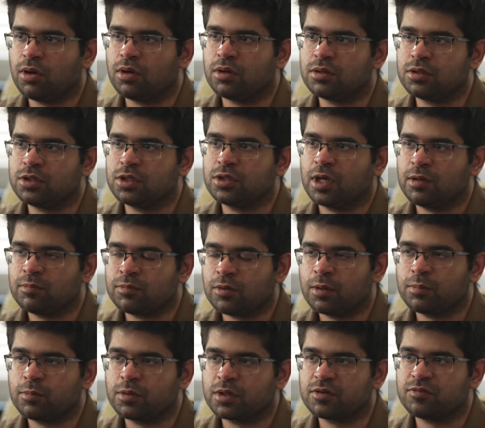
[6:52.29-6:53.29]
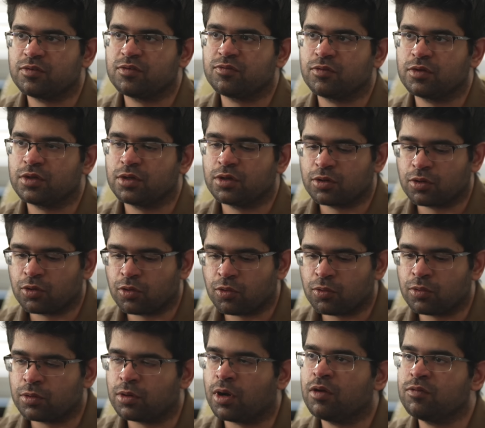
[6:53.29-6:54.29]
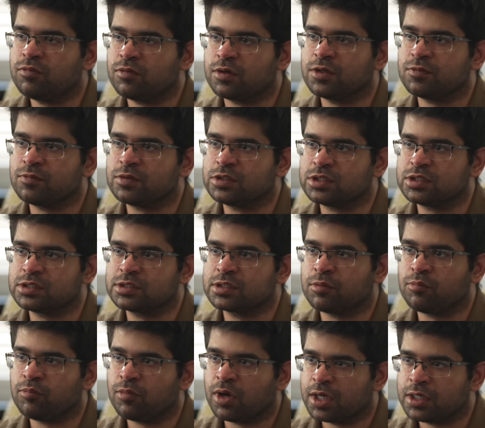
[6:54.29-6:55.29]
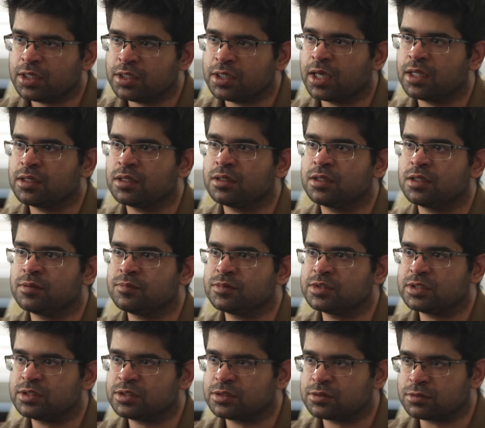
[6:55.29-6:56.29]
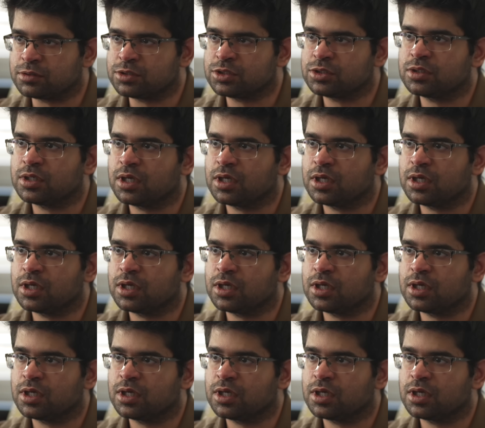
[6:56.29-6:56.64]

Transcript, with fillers: Or do you have product market fit for your core offering, which is combining L L Ms and search